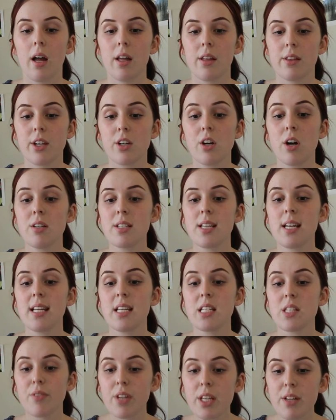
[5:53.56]
The content
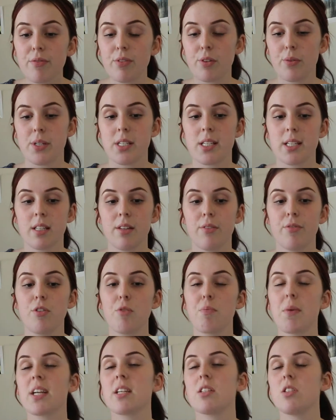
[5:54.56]
is influencing the
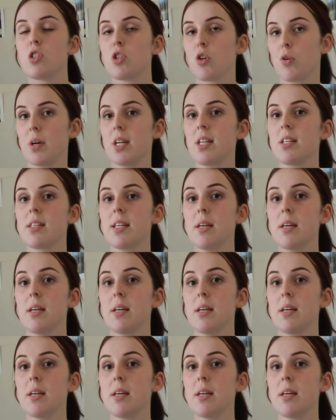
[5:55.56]
filmmaker's choice